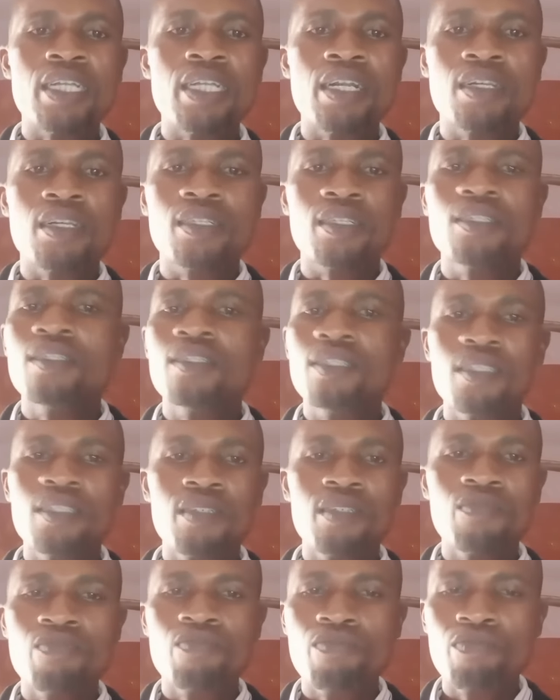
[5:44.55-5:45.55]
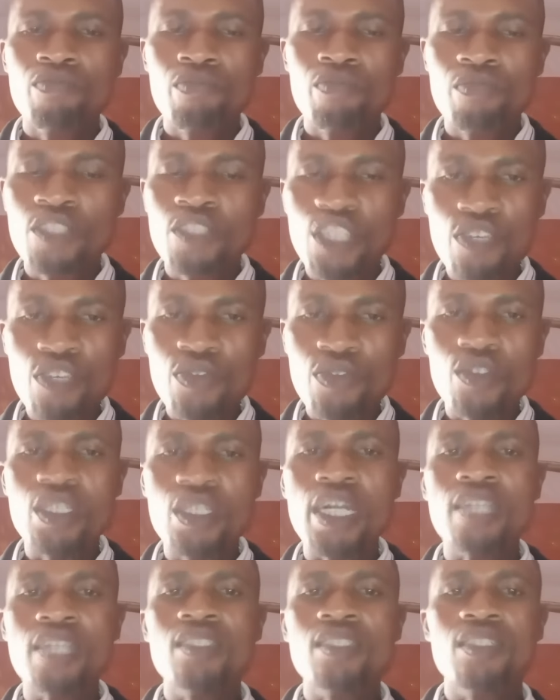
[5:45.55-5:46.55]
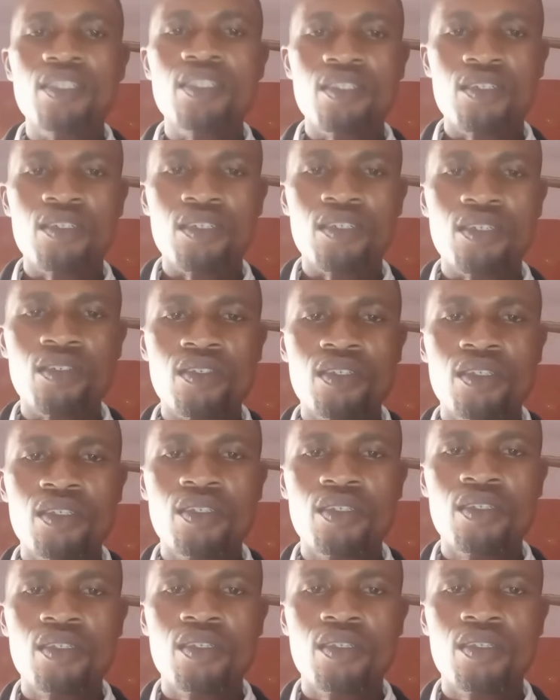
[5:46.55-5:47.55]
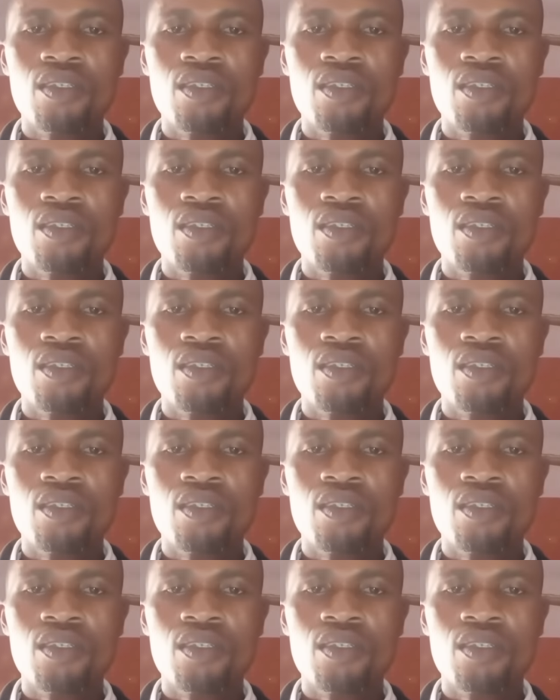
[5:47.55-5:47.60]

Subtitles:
can give you that interest.